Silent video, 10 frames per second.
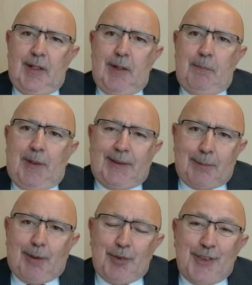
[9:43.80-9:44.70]
but
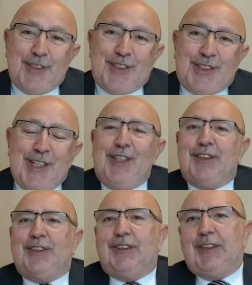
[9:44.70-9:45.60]
about their
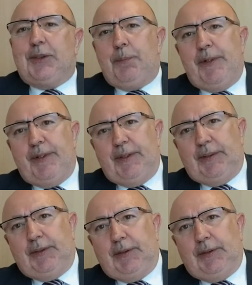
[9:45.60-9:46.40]
children's experience.